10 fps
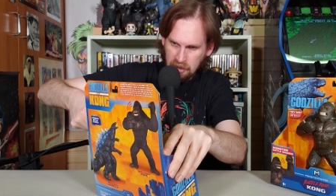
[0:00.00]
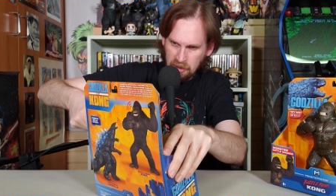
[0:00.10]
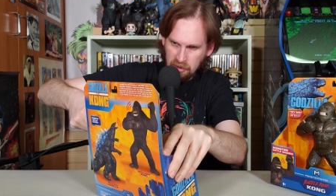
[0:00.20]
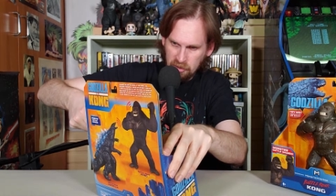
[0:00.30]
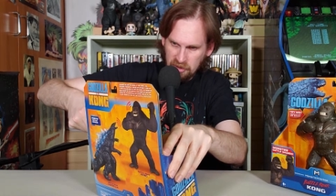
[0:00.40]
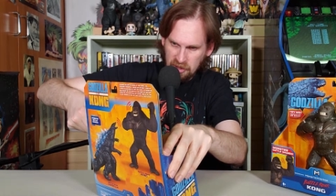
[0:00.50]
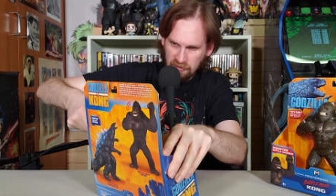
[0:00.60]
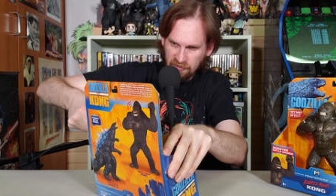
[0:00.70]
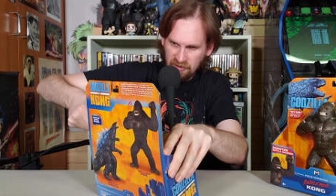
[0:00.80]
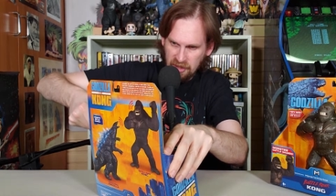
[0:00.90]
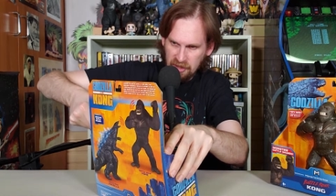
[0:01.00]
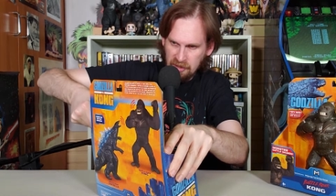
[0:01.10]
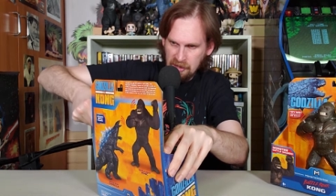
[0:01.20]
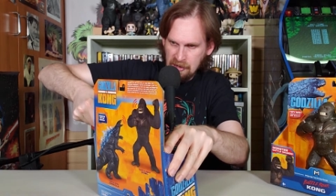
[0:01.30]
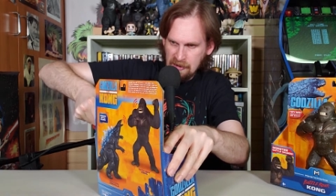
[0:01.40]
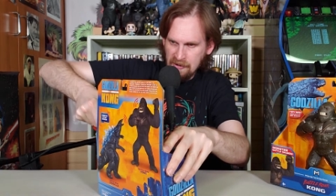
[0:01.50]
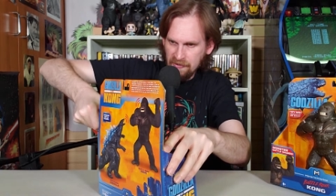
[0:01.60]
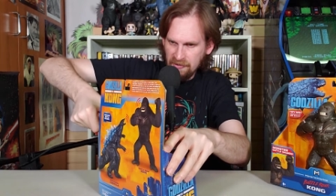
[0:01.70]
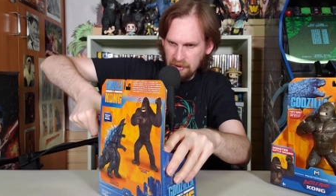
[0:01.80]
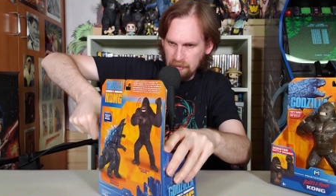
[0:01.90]
This was such a fun,
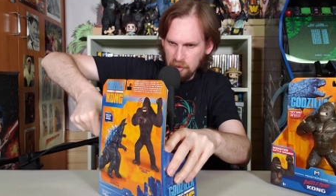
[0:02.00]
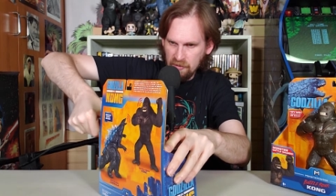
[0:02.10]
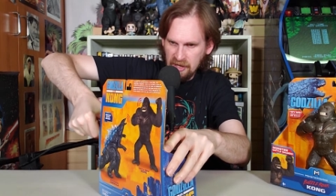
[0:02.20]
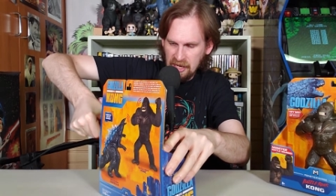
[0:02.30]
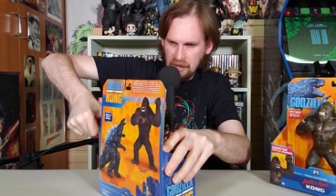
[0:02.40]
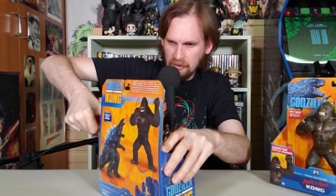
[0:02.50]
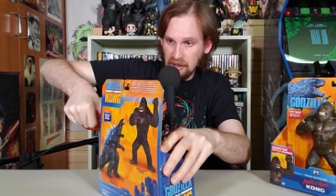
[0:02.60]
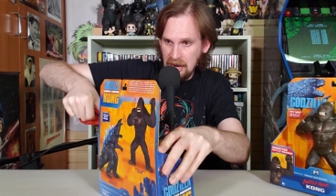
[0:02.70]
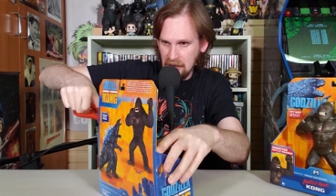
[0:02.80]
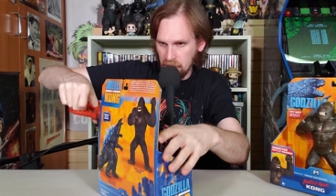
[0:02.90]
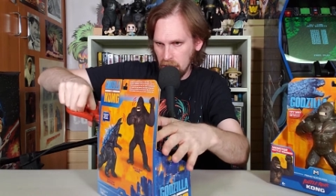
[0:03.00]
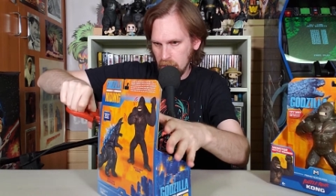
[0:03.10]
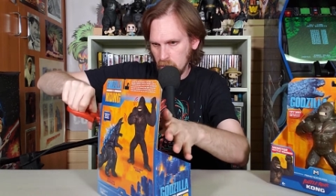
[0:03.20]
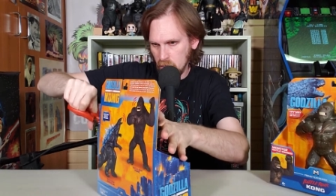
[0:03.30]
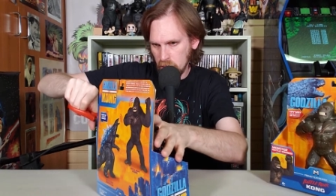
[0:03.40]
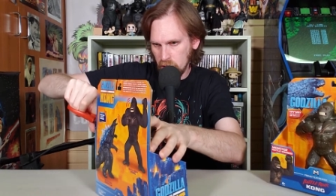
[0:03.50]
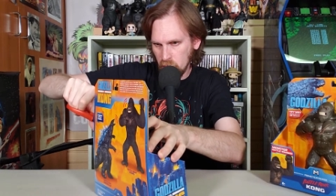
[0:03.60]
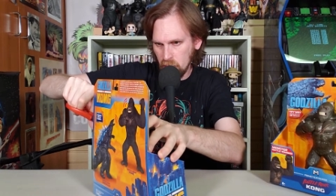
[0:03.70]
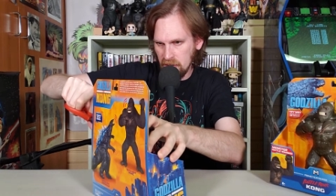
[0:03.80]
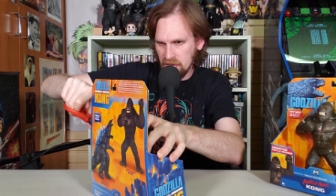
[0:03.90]
fun movie. And I'm glad there are more
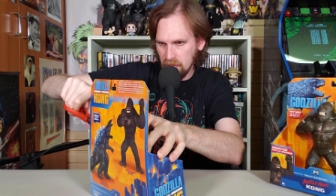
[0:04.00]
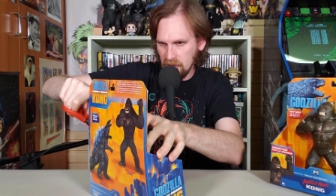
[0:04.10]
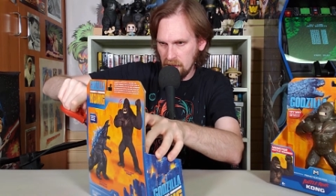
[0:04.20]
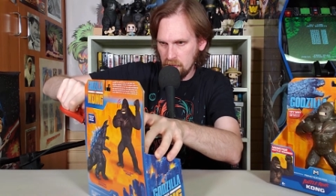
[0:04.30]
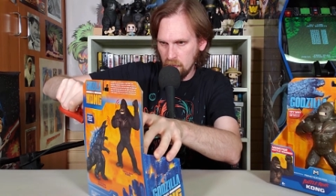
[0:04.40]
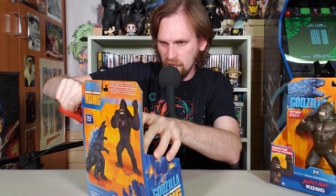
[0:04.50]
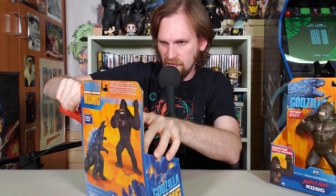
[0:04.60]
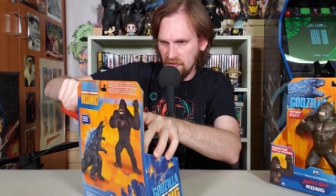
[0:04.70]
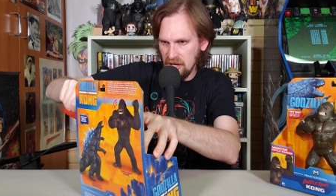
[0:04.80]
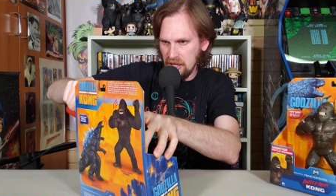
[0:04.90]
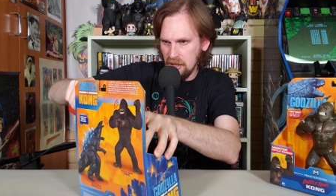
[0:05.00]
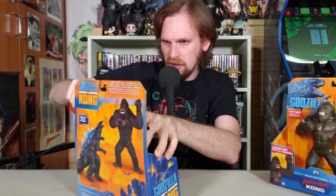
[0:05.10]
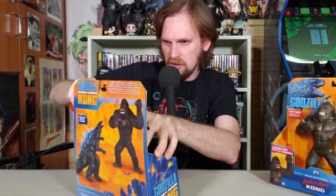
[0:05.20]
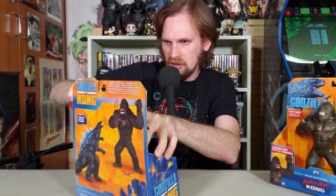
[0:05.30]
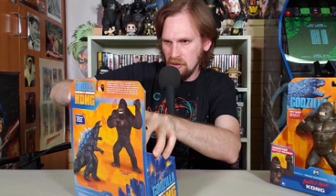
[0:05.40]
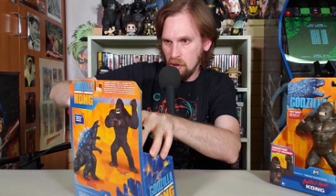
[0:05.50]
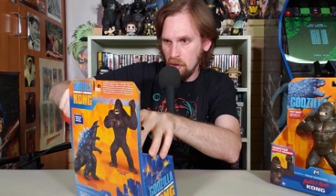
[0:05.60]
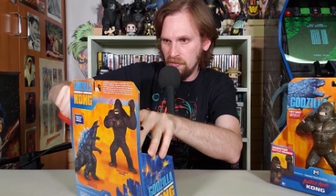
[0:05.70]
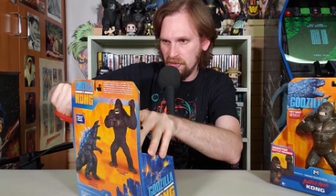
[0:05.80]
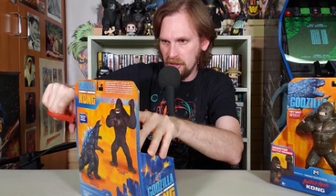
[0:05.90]
toys. I'm glad there's more figures.
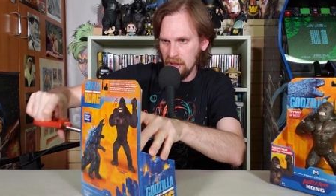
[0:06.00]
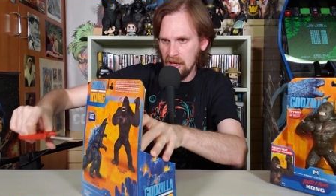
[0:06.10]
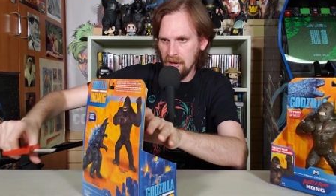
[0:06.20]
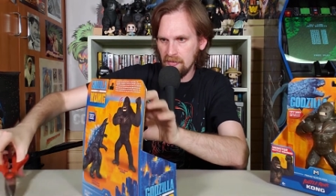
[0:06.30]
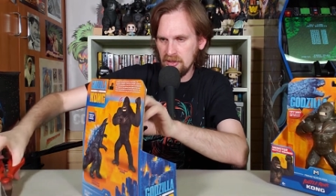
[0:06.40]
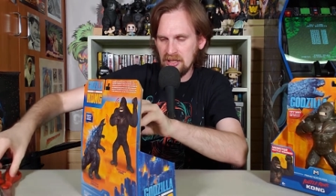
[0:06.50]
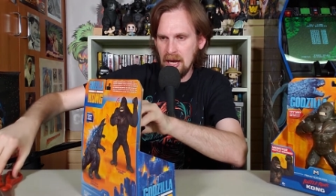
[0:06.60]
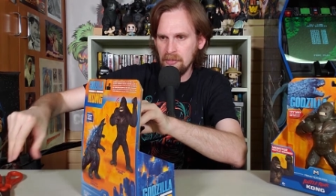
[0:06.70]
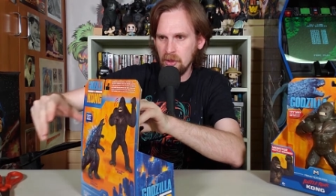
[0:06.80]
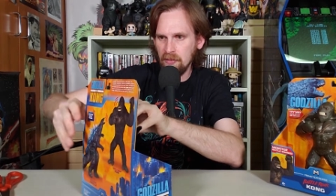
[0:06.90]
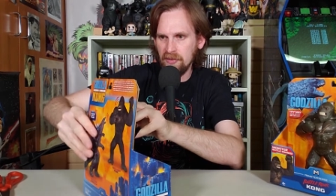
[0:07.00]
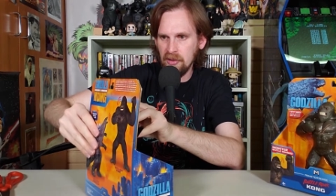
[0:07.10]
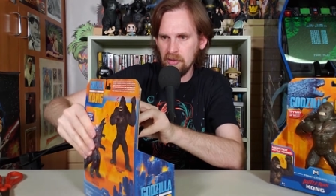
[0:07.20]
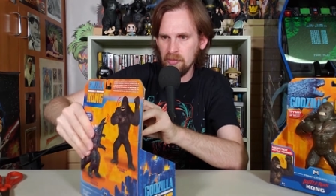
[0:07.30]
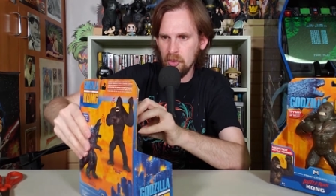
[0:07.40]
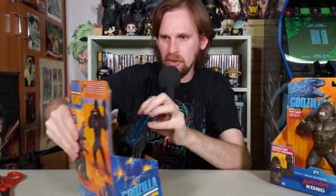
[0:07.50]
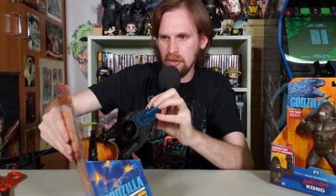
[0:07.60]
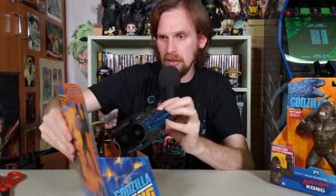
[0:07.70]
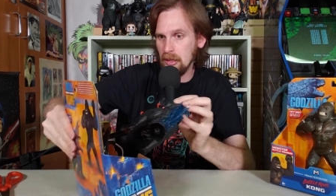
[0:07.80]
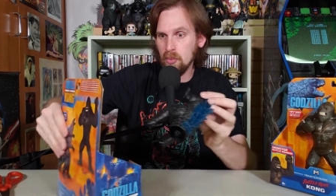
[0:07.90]
Hopefully they haven't stopped. Hopefully there's more. they're
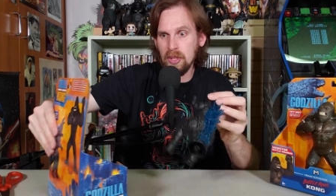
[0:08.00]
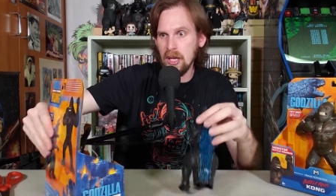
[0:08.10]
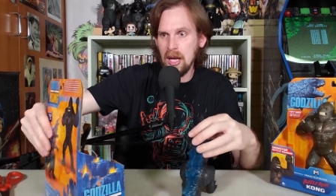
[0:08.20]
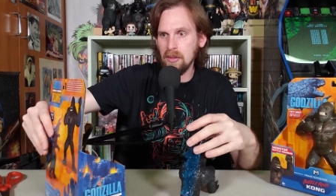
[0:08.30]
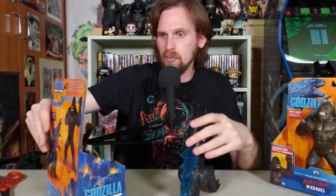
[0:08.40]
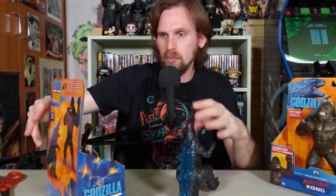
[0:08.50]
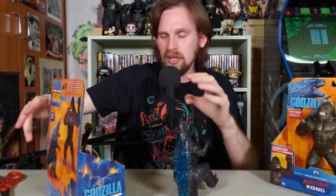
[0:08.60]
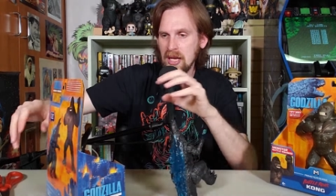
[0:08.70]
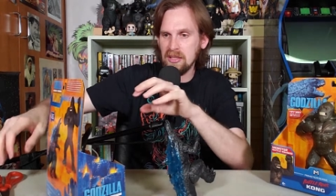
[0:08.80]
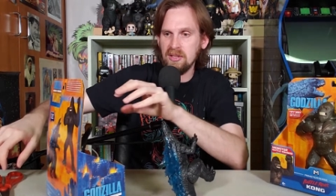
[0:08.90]
like, we got, we got